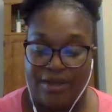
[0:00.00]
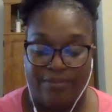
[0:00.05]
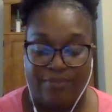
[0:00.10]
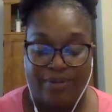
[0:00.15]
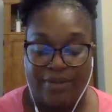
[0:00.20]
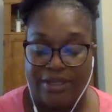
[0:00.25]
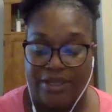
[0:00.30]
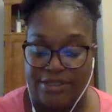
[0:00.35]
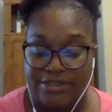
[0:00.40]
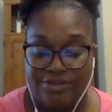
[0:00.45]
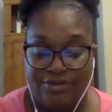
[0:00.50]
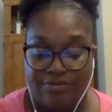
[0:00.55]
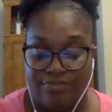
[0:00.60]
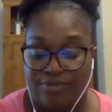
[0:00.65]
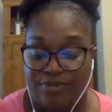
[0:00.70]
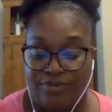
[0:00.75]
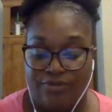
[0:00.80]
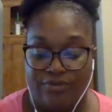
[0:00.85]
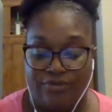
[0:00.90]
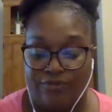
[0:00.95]
Because you're
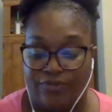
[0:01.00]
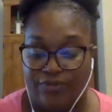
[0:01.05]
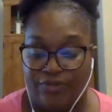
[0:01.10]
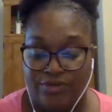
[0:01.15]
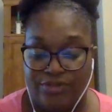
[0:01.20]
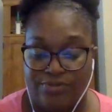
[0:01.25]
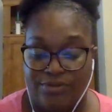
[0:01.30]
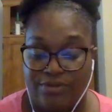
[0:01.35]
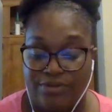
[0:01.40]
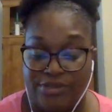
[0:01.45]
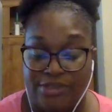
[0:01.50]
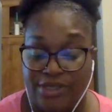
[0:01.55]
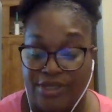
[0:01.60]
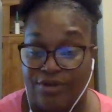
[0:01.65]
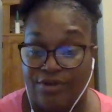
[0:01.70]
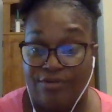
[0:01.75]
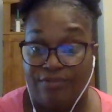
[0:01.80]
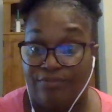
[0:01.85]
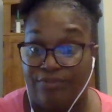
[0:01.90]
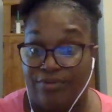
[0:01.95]
beautiful. Spirit say
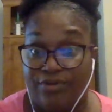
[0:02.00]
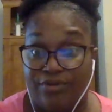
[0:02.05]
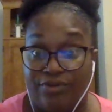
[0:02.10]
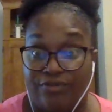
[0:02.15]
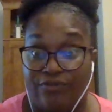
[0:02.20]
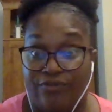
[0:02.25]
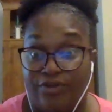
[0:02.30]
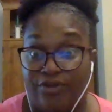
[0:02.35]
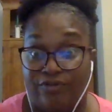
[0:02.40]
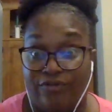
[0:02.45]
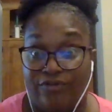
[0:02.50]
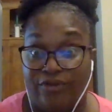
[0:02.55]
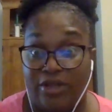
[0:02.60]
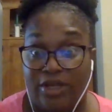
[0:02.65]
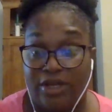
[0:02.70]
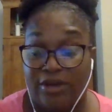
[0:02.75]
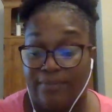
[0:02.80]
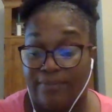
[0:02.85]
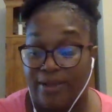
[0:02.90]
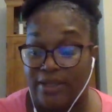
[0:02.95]
you're beautiful. You're
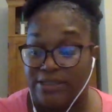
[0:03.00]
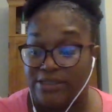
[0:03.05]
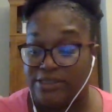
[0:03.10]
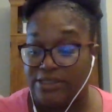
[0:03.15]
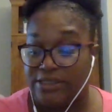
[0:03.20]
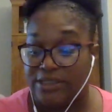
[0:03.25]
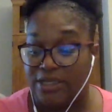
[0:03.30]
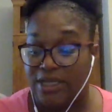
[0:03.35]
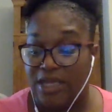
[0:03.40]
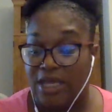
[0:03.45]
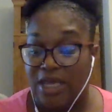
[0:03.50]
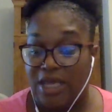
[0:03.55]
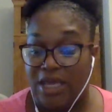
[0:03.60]
freaking amazing.